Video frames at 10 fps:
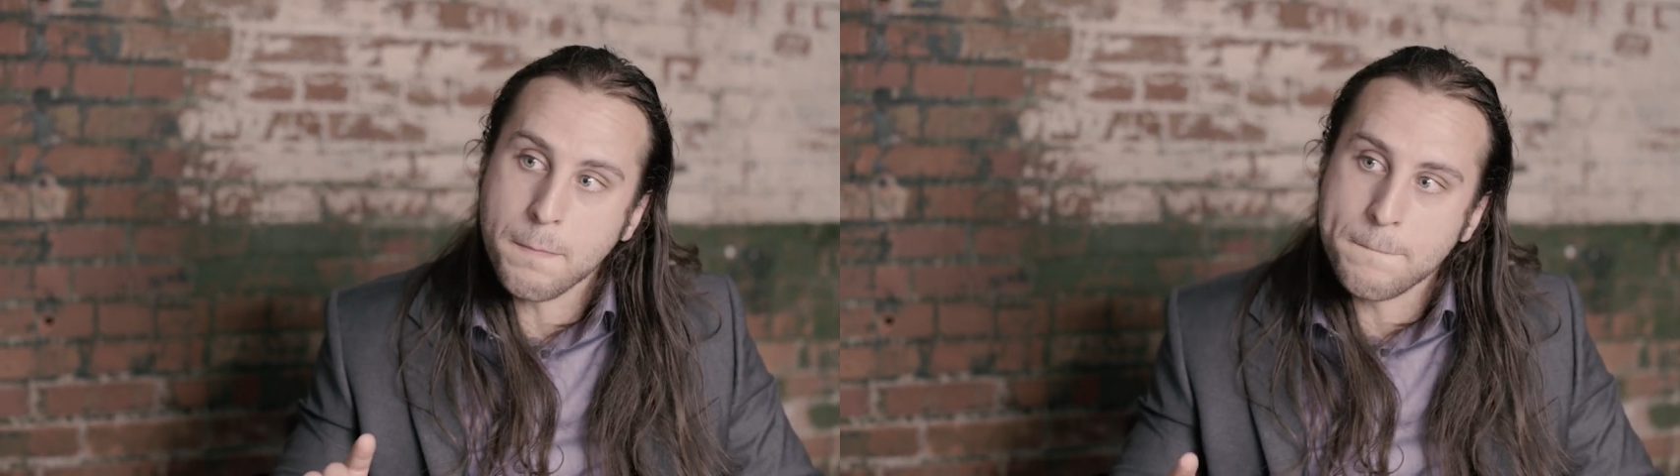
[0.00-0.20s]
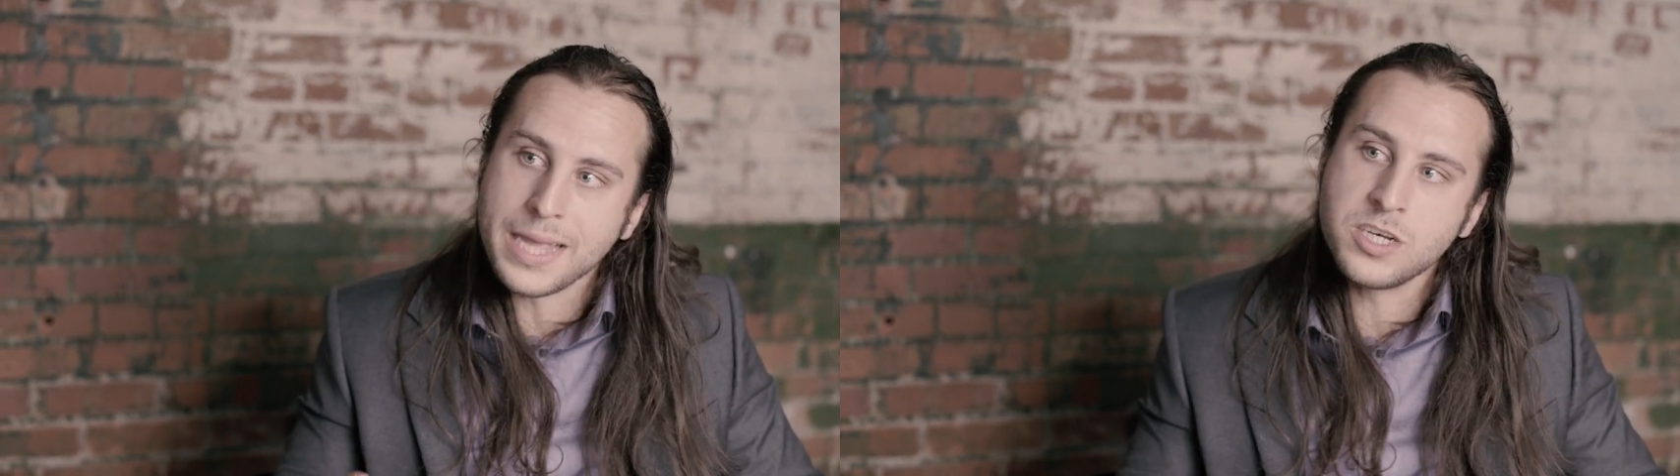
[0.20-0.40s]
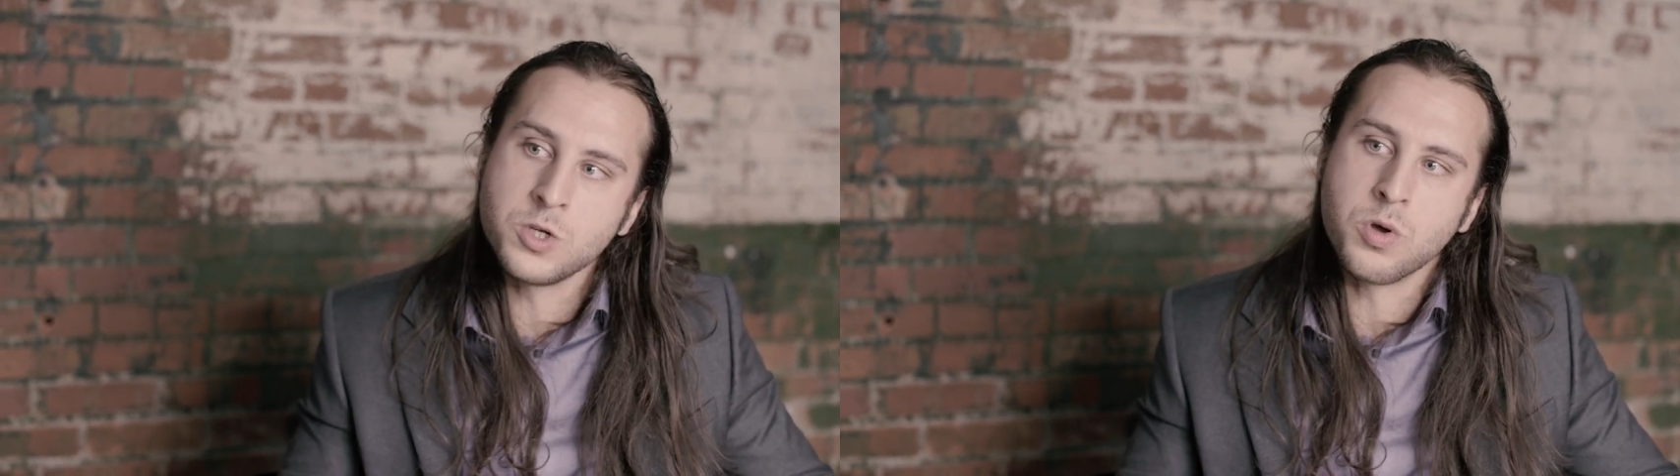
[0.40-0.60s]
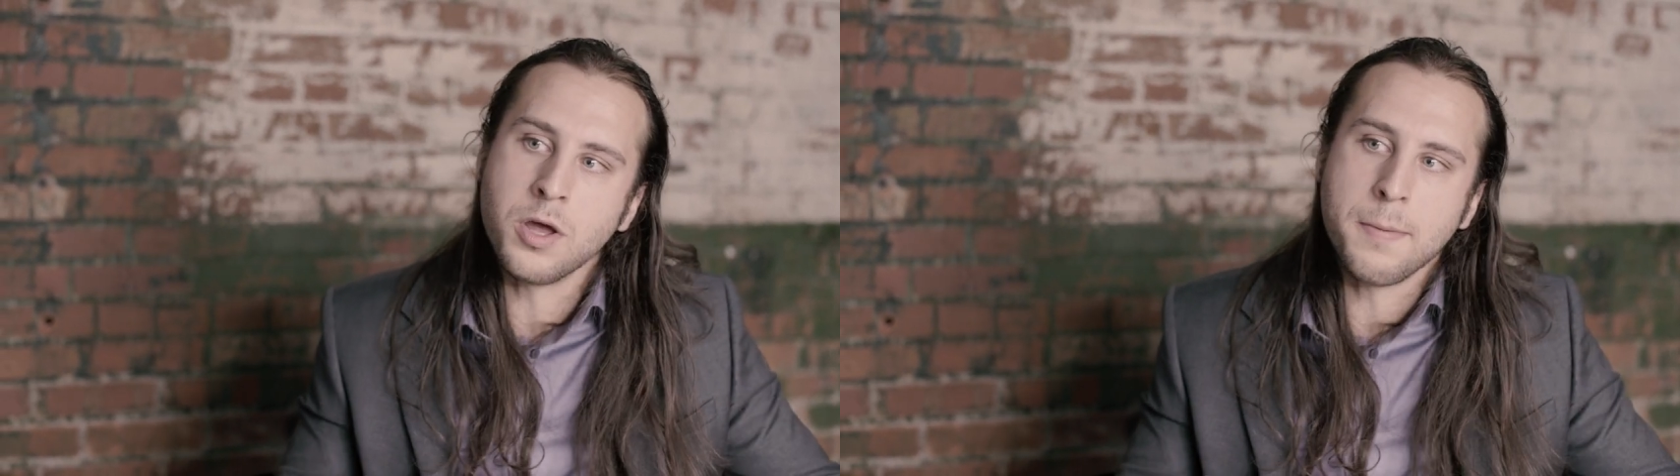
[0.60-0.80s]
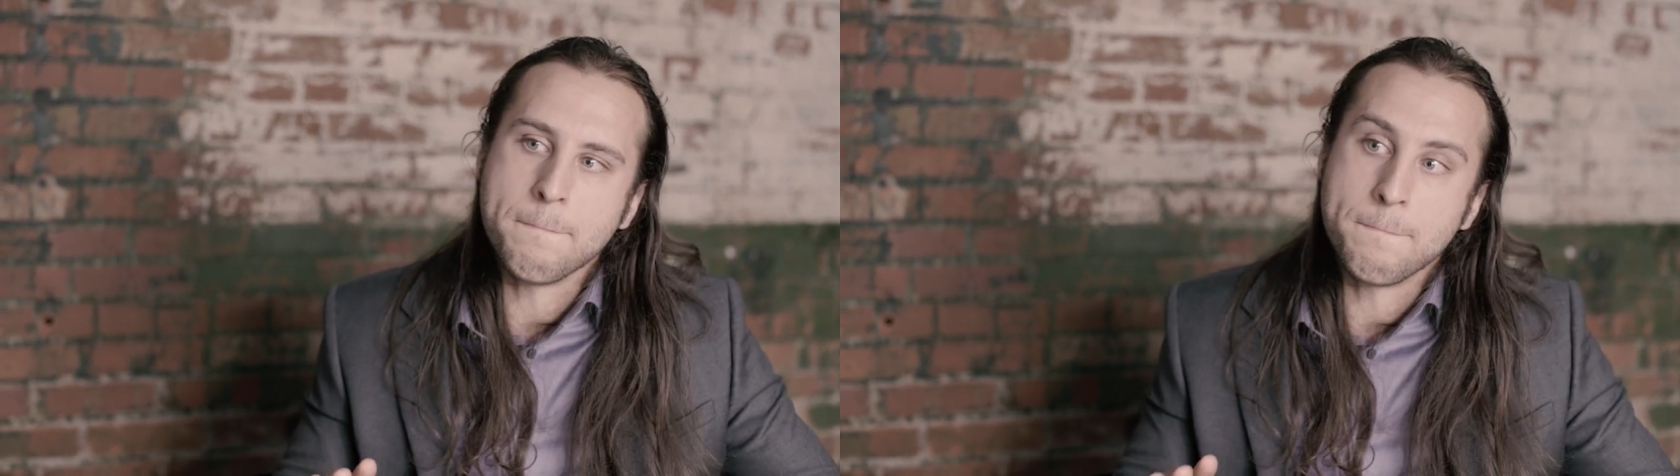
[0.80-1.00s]
bitch who
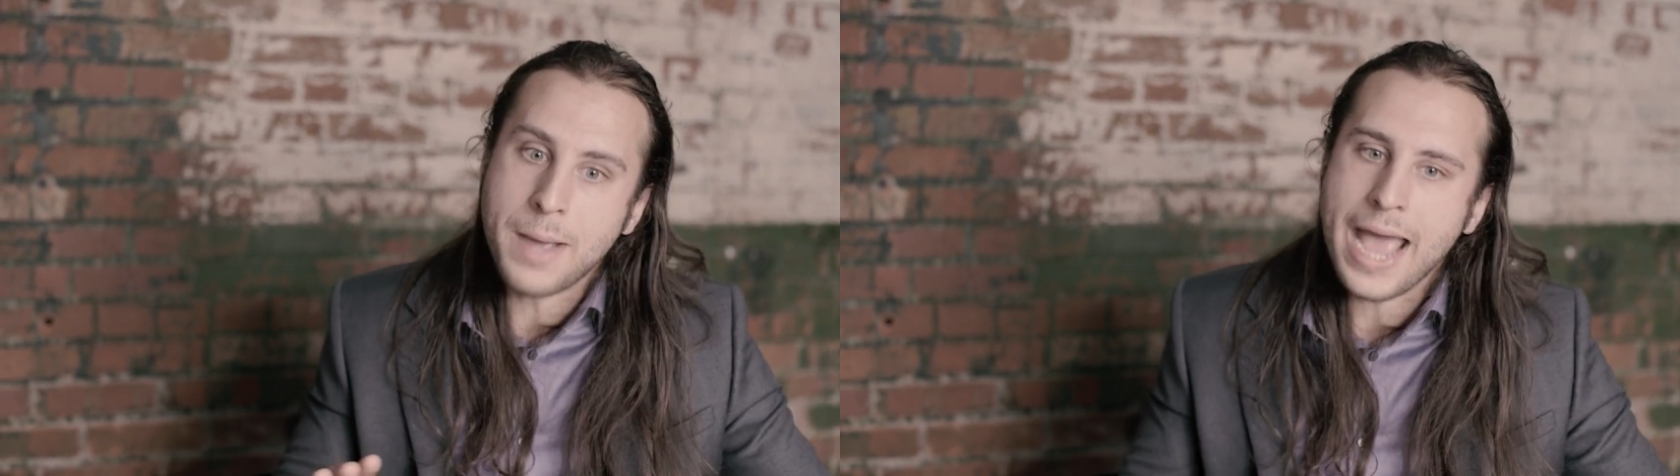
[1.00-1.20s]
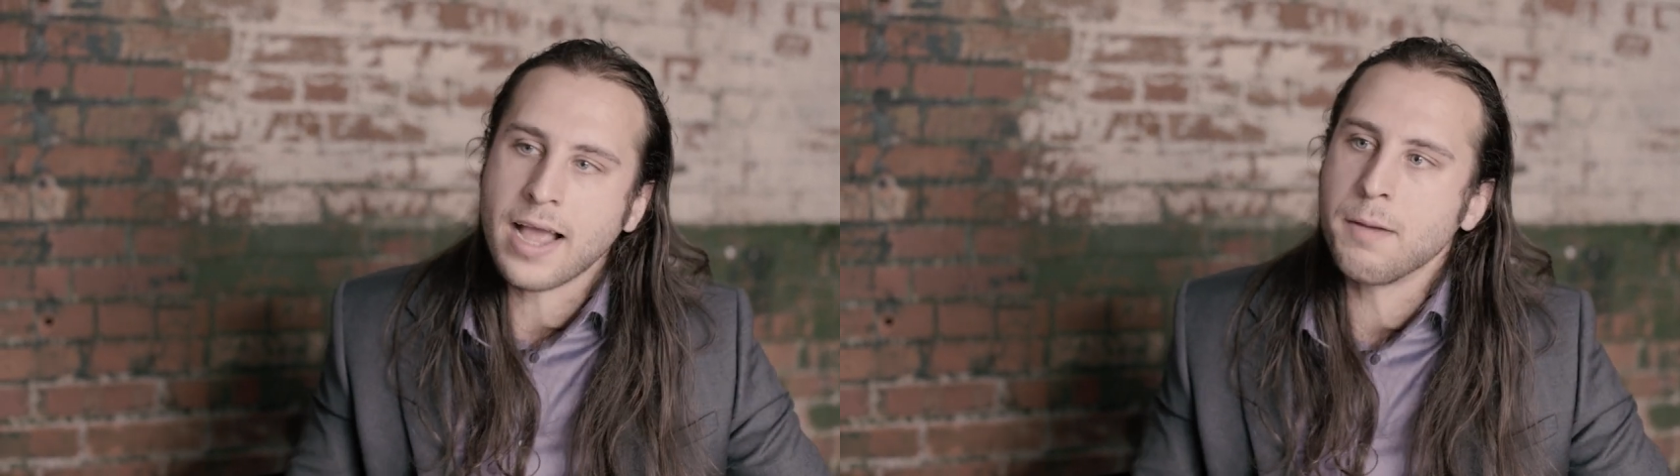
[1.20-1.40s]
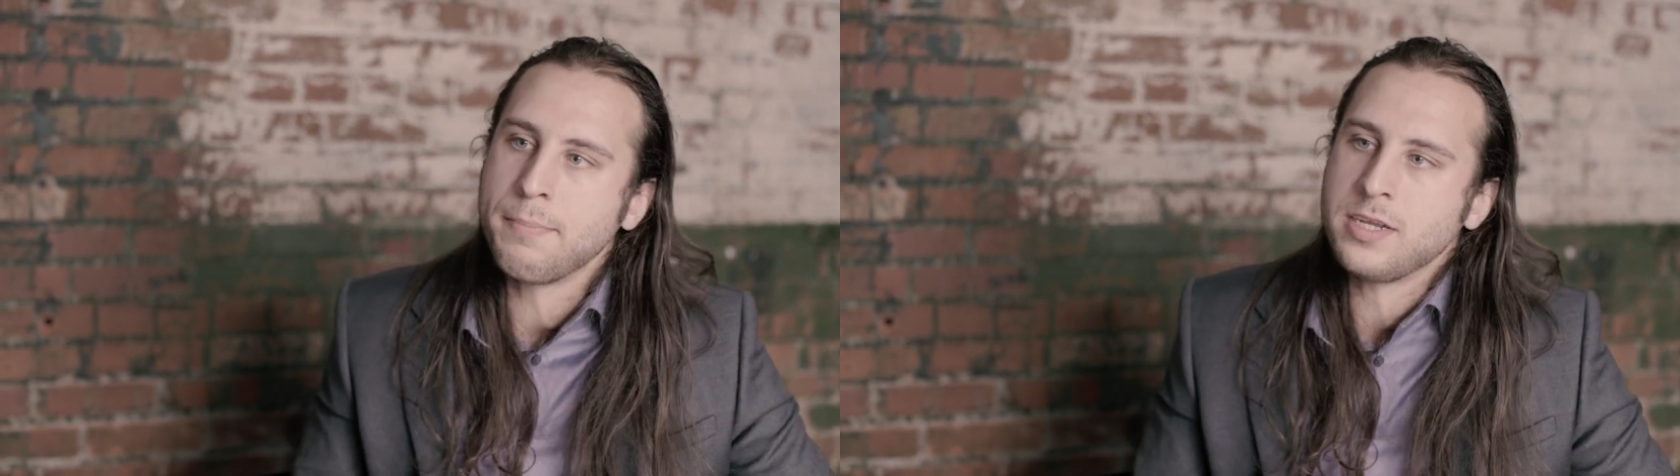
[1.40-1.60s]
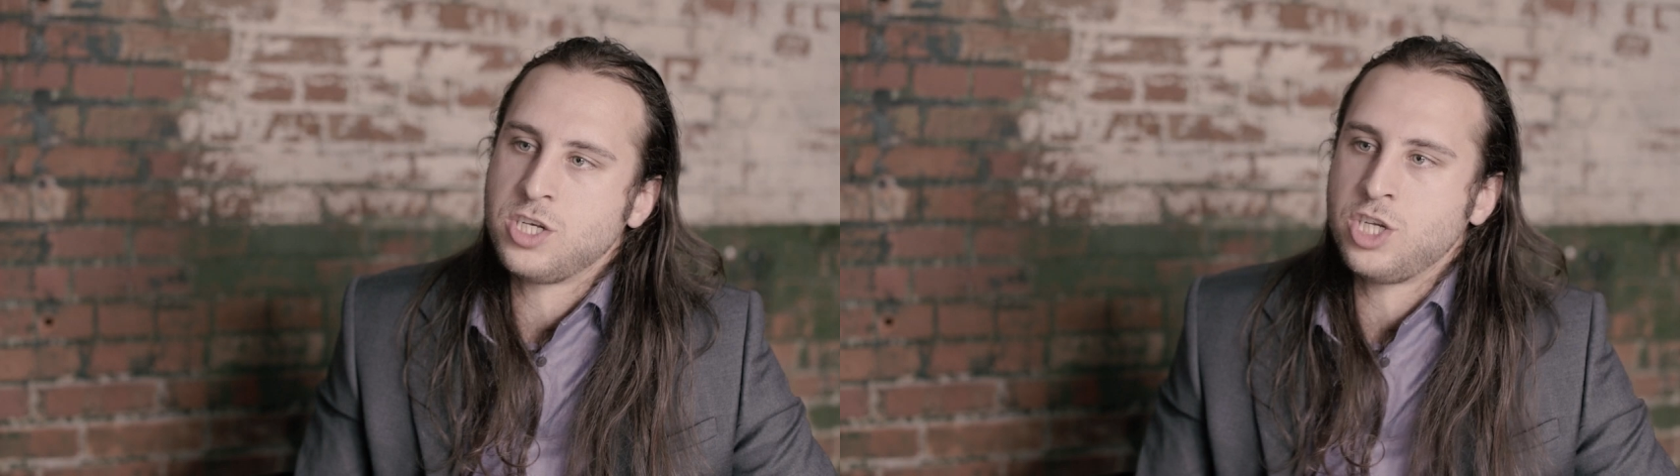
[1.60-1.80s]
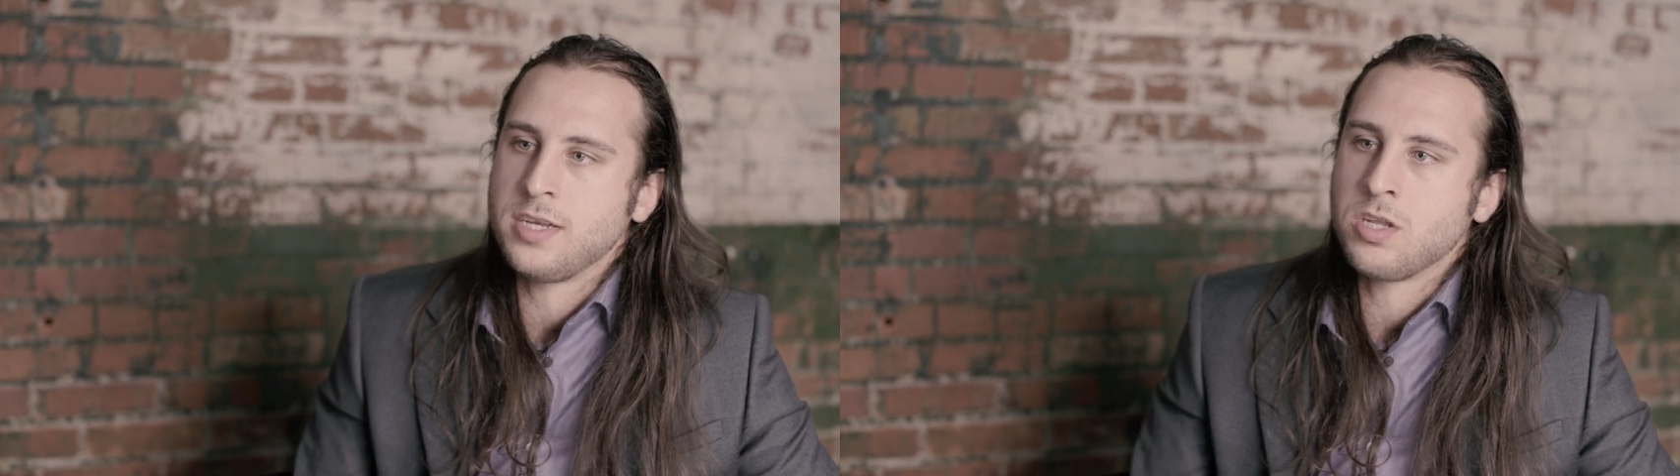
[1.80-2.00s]
couldn't back up his
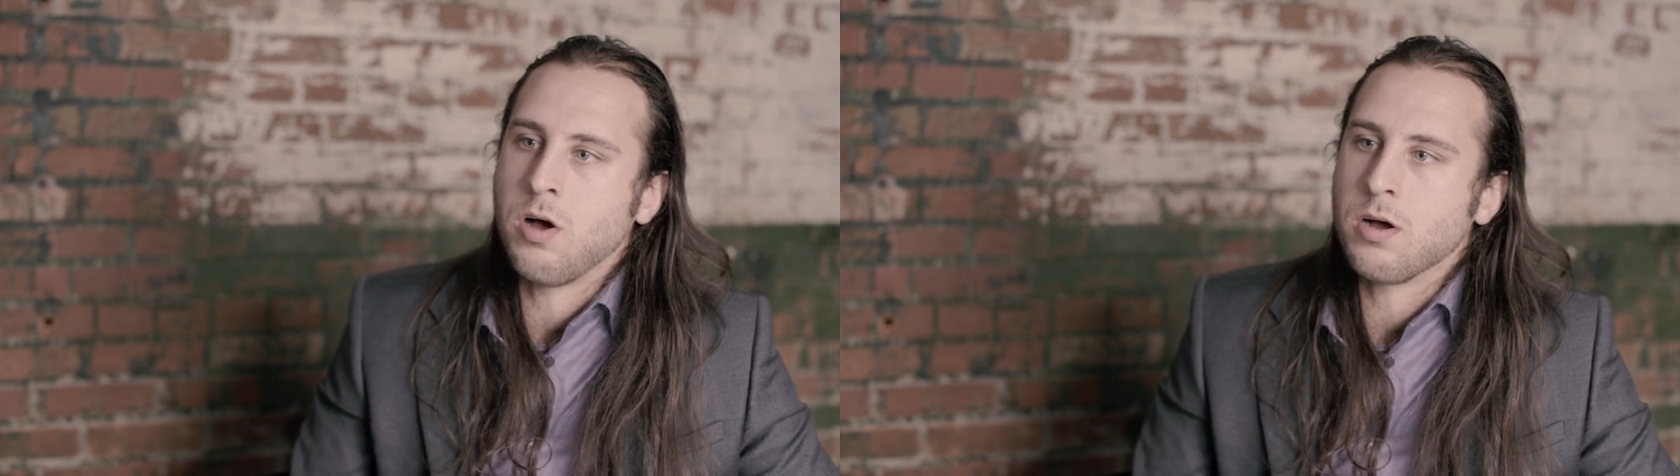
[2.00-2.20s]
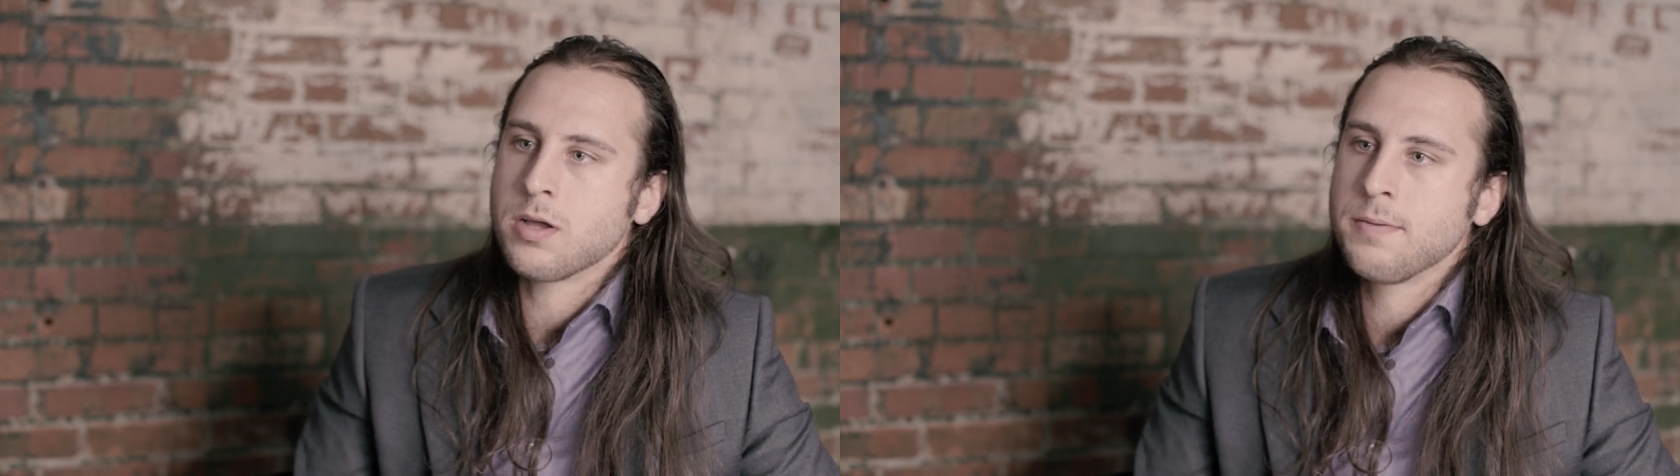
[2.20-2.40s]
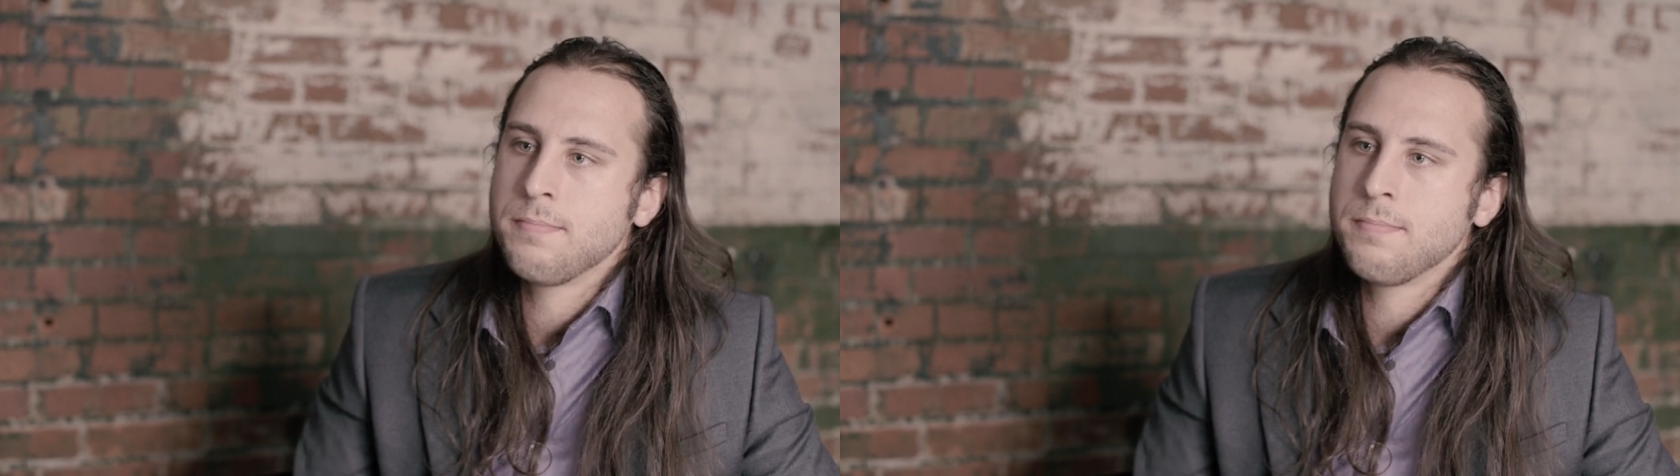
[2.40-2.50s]
shit talk.